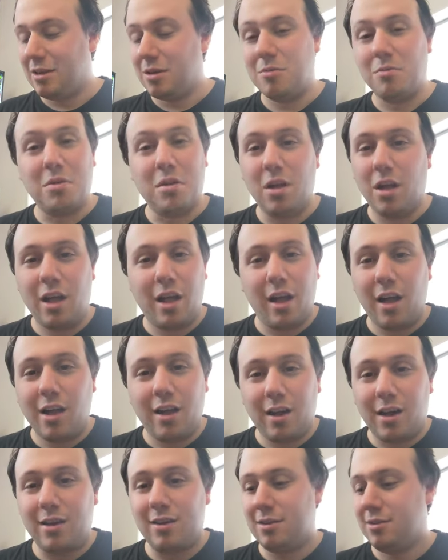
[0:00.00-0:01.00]

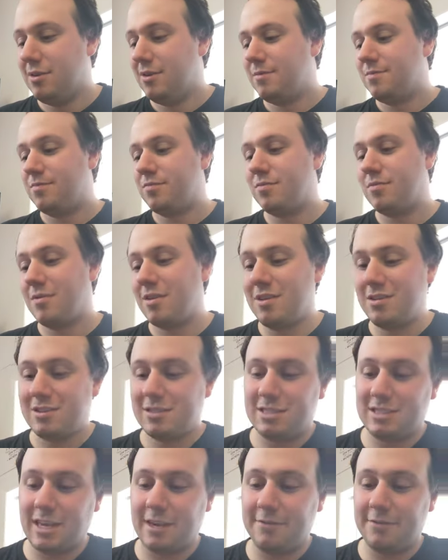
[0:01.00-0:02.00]
bleh.
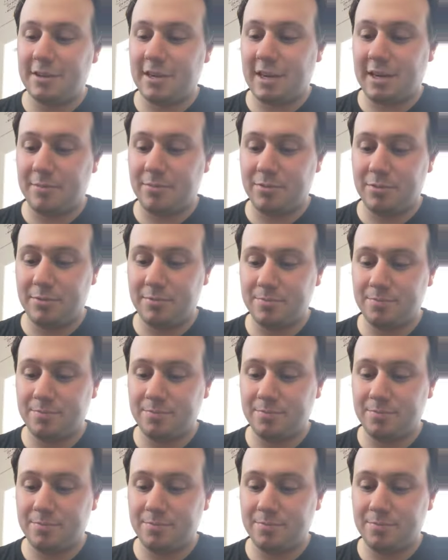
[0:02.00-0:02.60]
seven up